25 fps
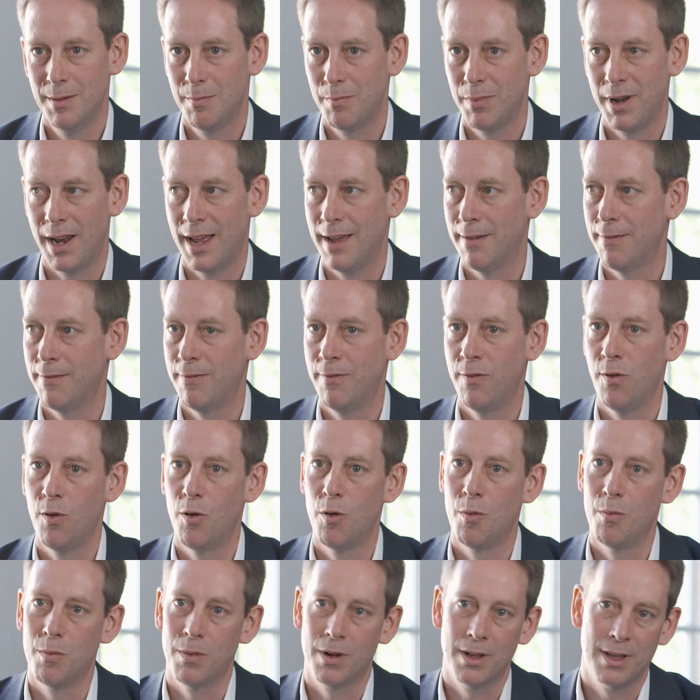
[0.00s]

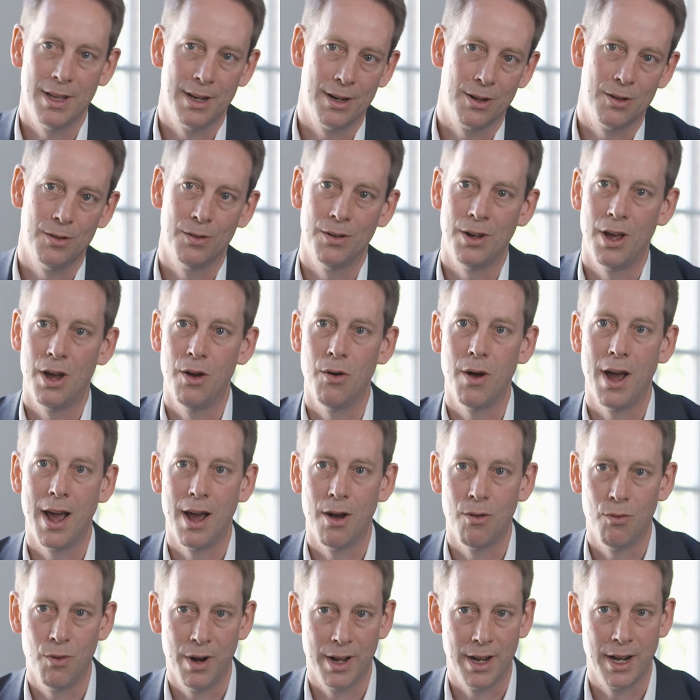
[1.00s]
platform, clinical
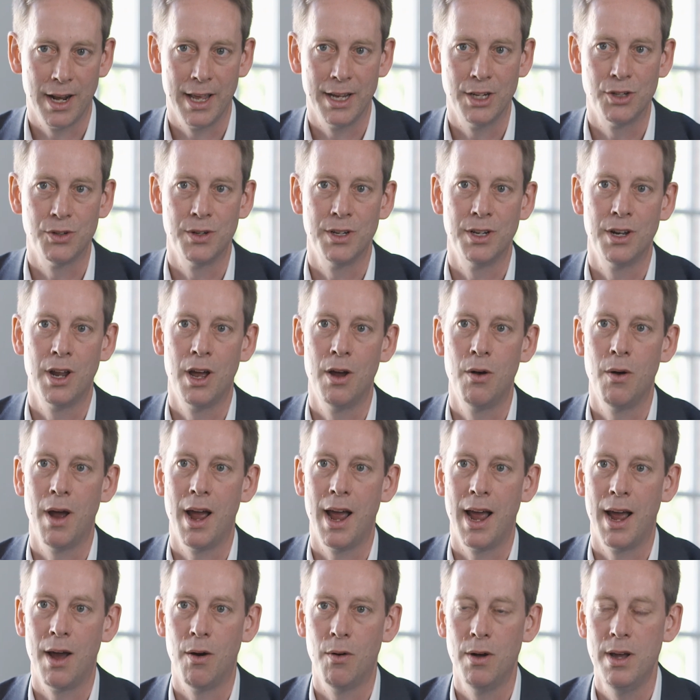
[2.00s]
know-how, regulatory
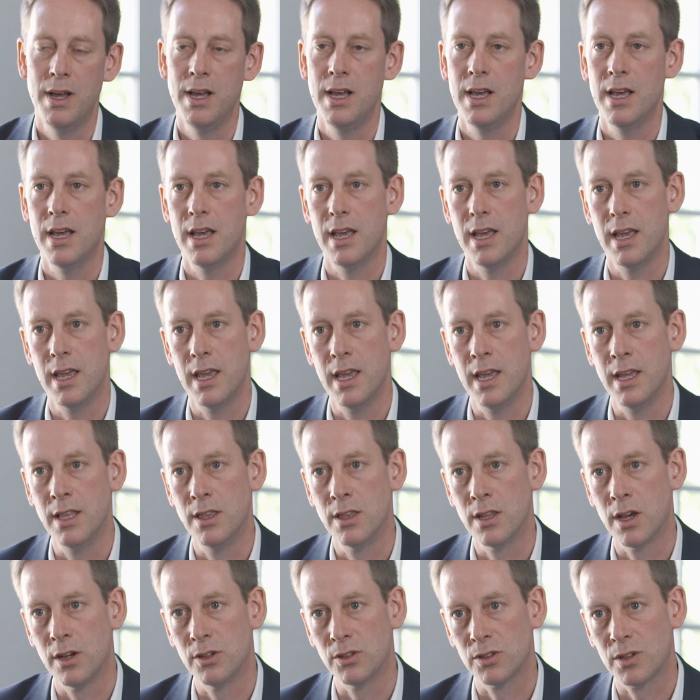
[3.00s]
know-how
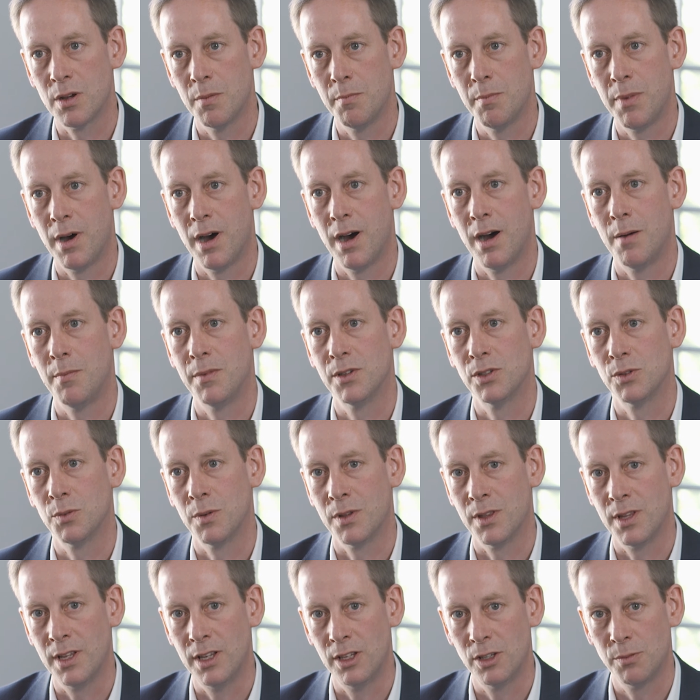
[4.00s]
in those compartments
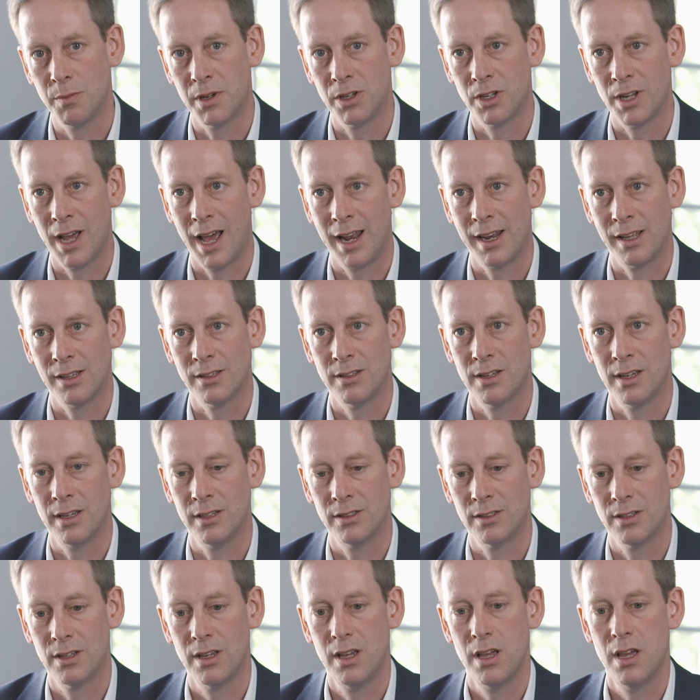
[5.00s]
with these
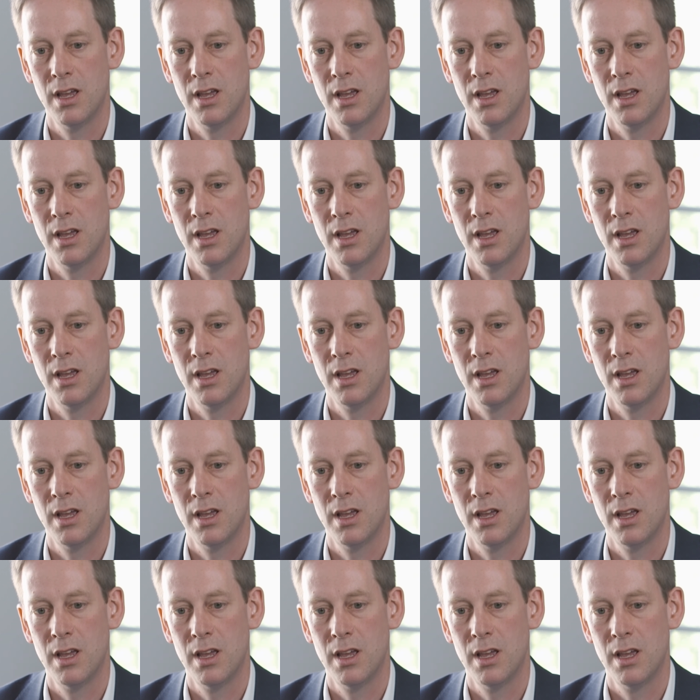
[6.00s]
modalities,